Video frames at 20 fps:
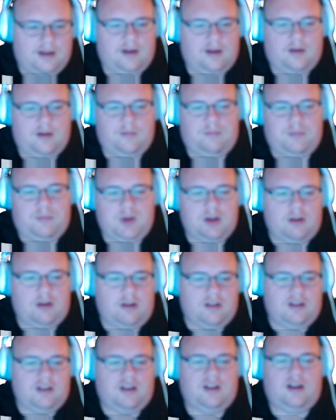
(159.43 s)

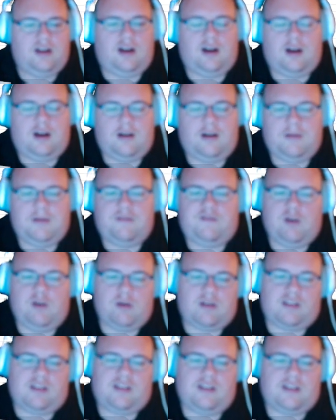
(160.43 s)
build. It
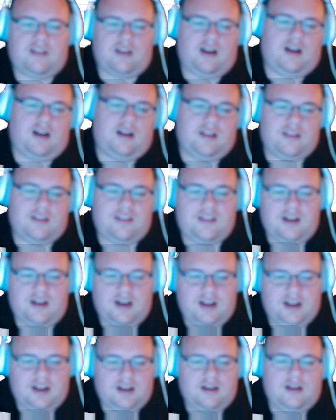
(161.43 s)
focuses on
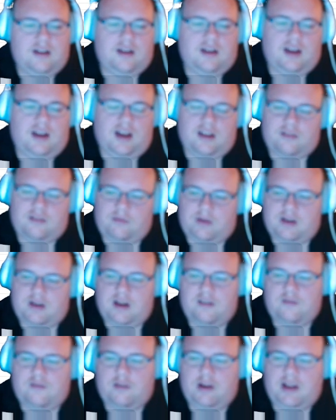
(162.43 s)
stunning, it has
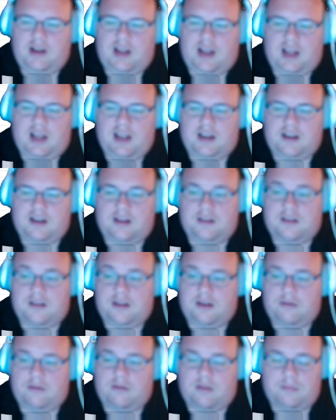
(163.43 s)
recovery, and
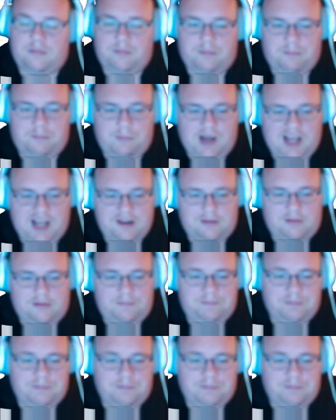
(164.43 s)
continuous battle.